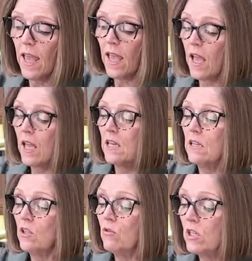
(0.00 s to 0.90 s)

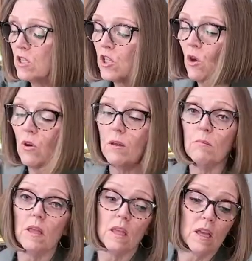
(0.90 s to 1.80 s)
And you can soak
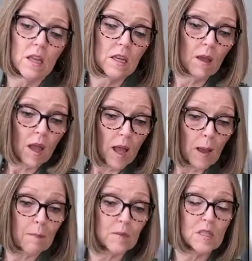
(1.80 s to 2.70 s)
them
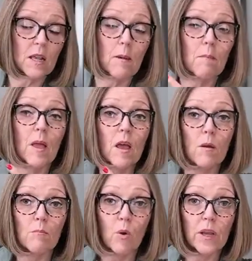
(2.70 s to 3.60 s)
in some
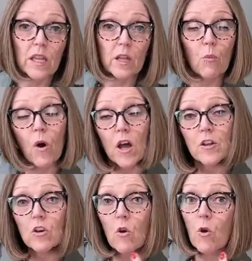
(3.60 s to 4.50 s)
boiling
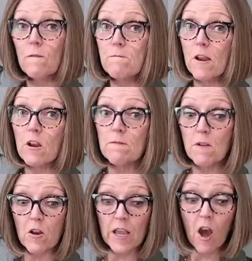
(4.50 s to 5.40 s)
water or very,
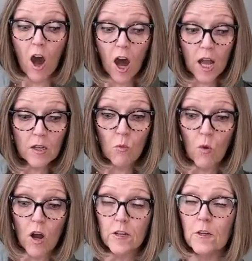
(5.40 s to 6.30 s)
very hot
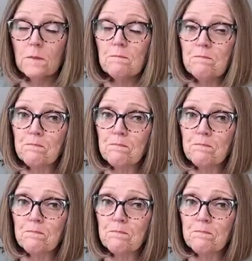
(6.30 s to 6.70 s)
water.